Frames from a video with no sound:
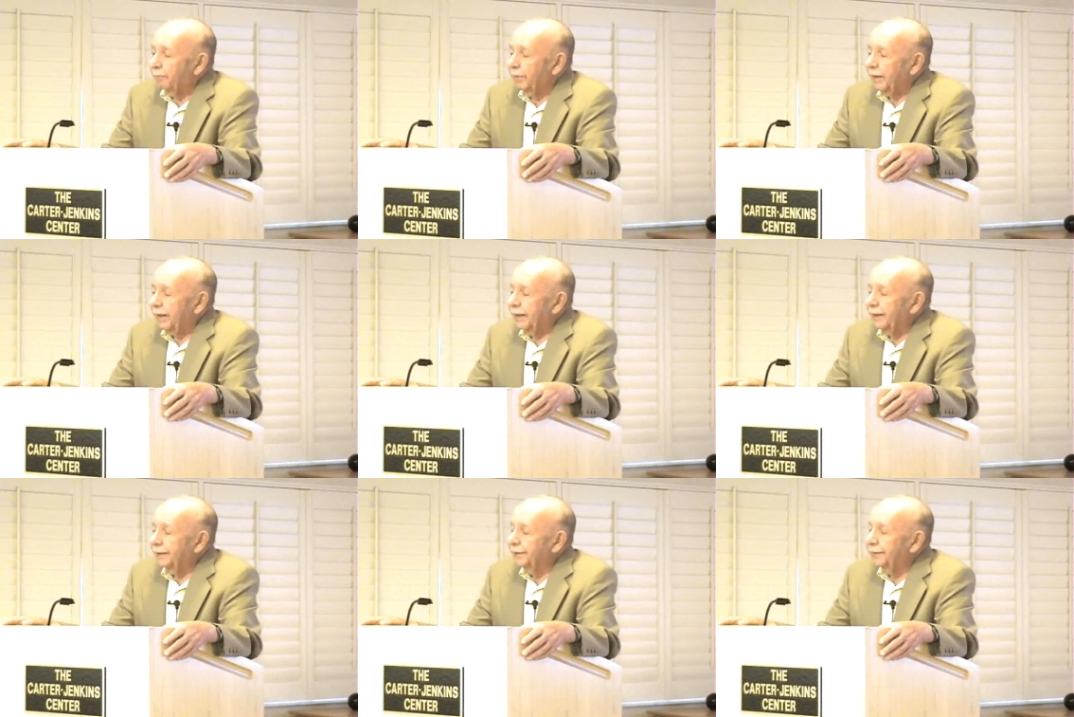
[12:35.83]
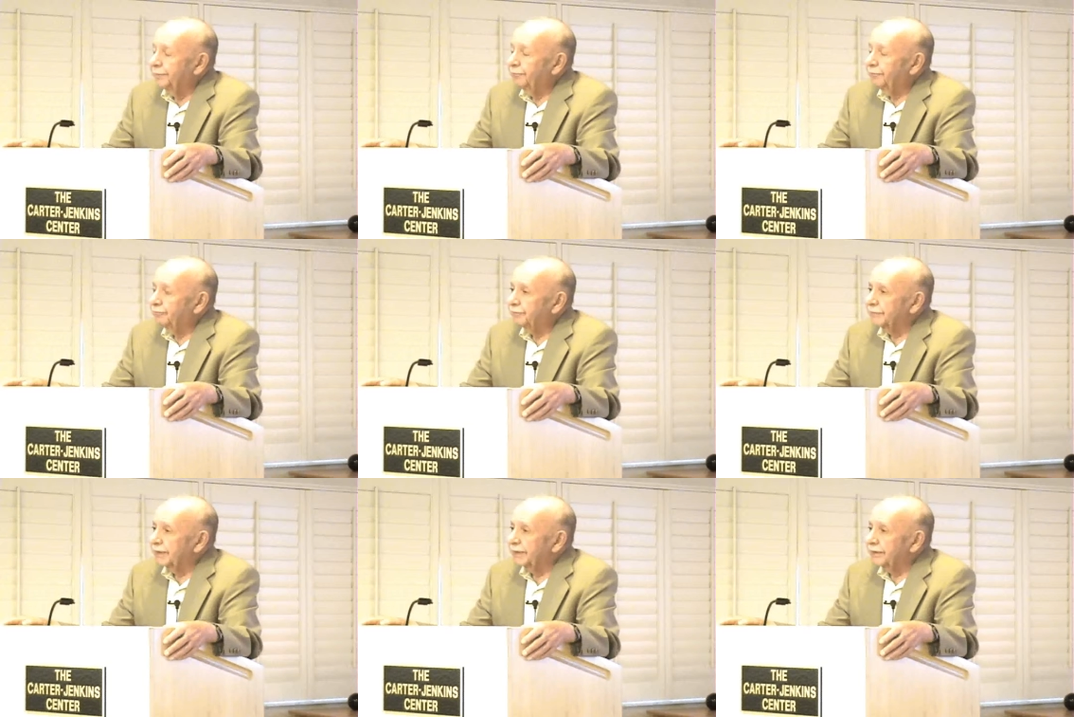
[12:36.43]
by
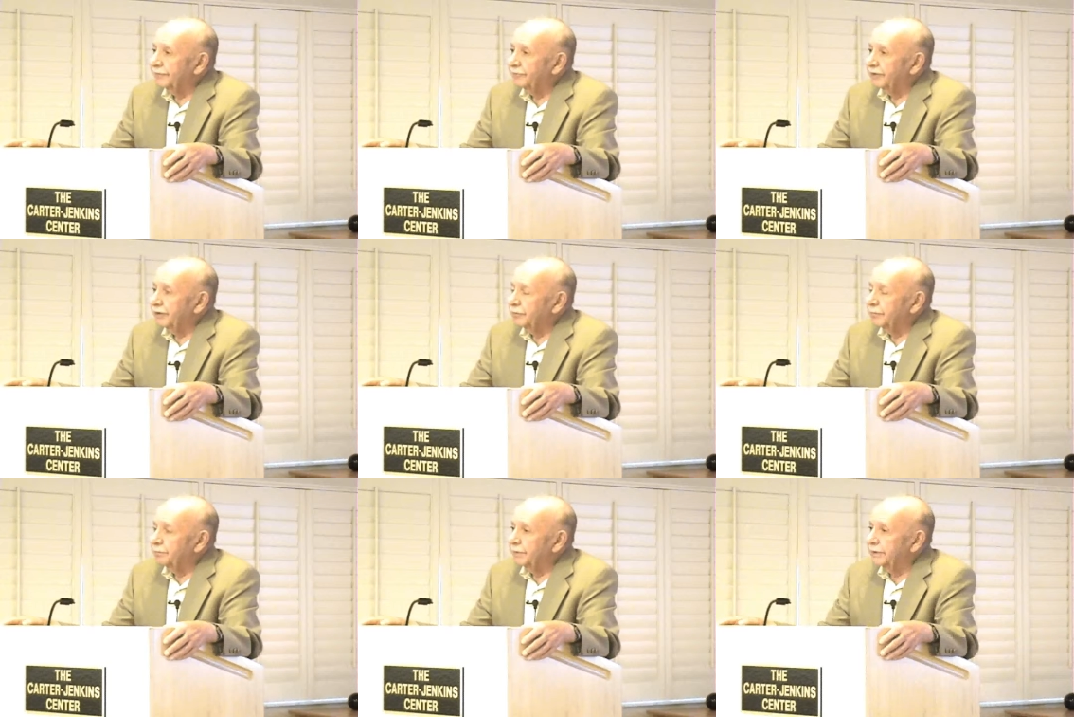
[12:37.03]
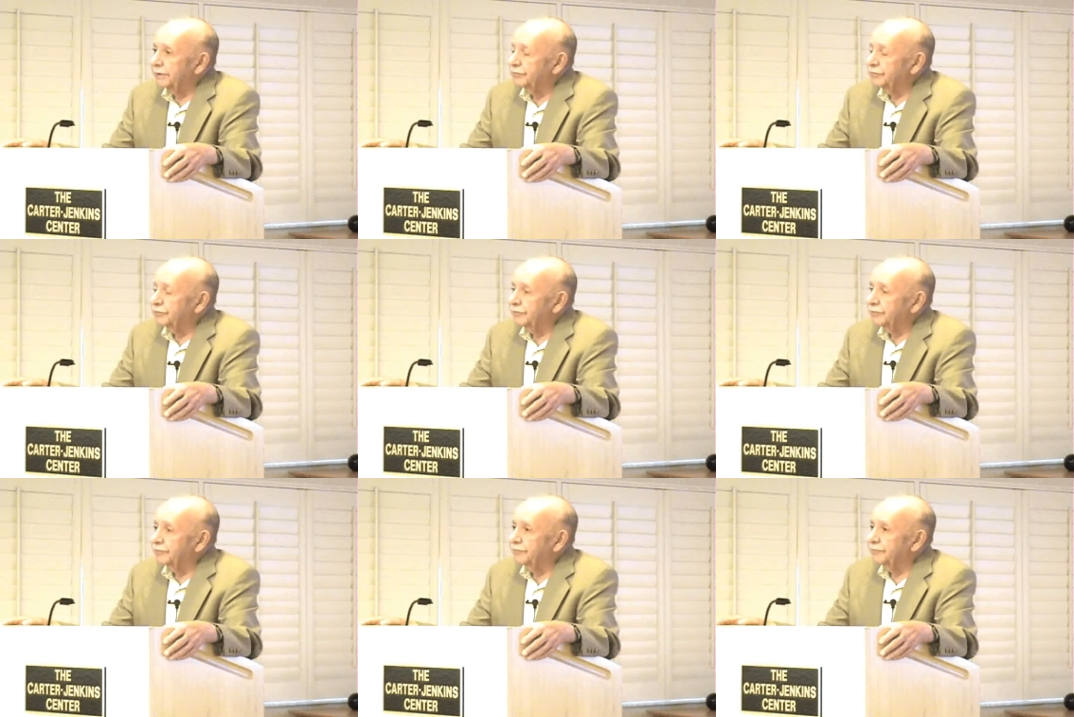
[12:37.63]
the developments
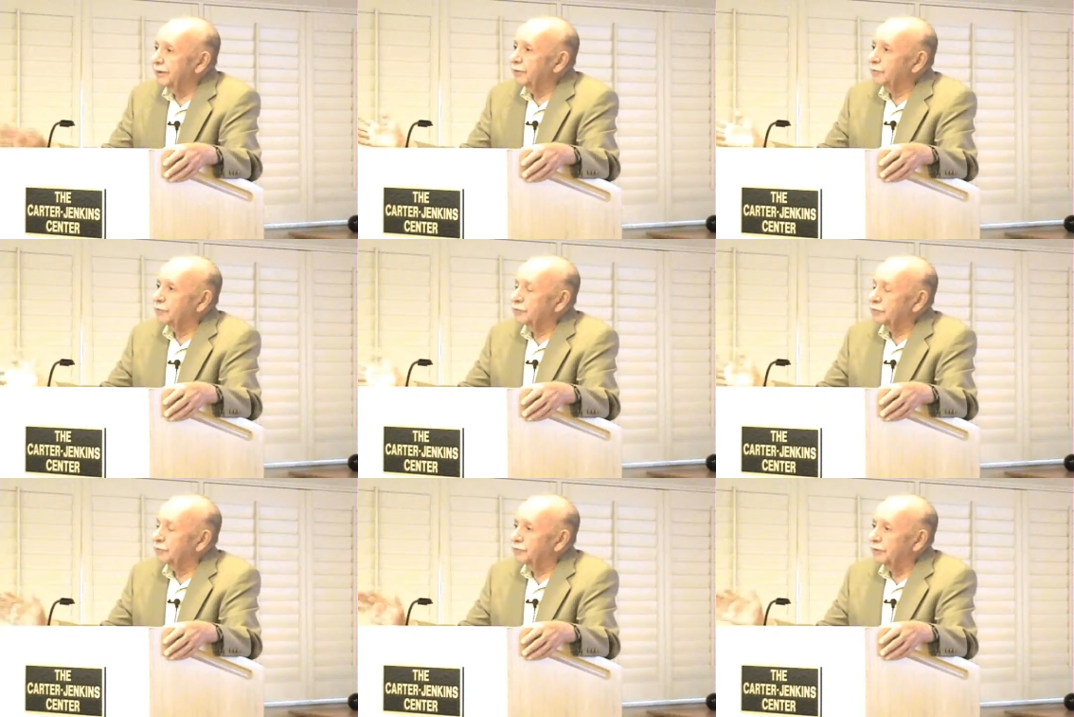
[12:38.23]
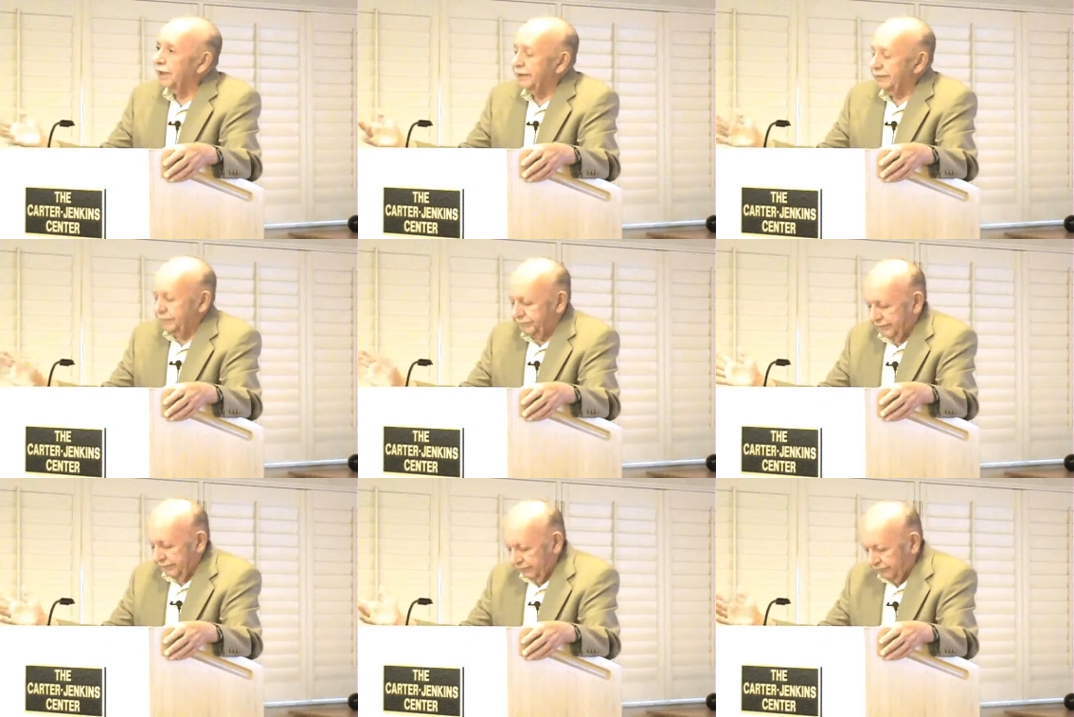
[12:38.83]
of
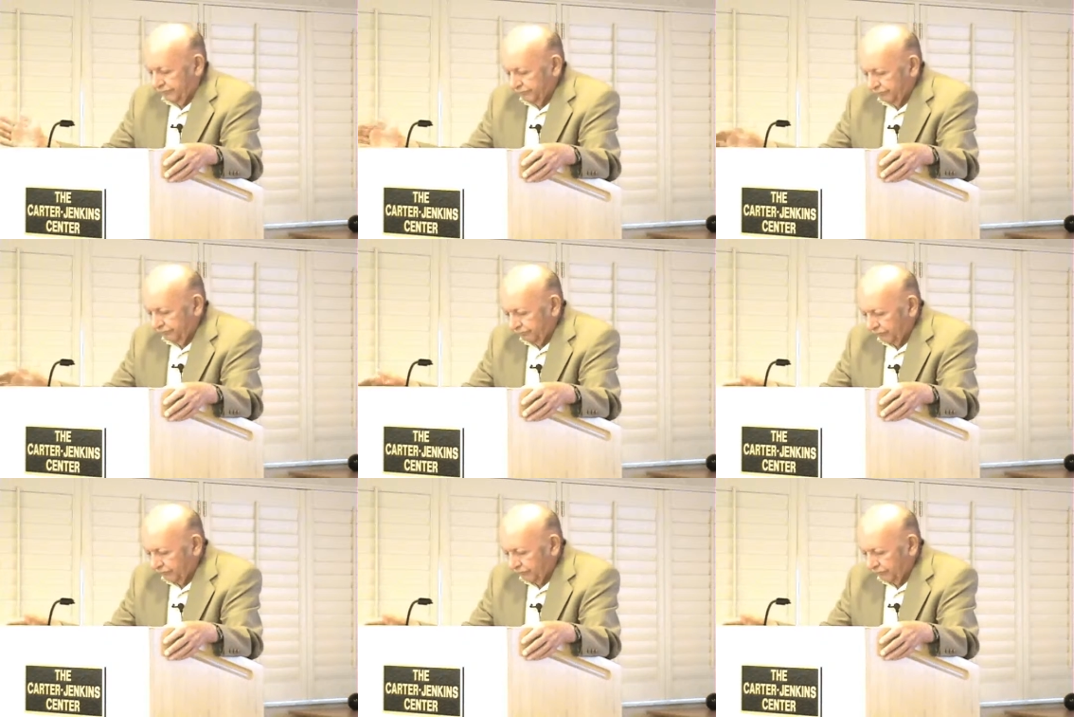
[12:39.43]
neuroscientists,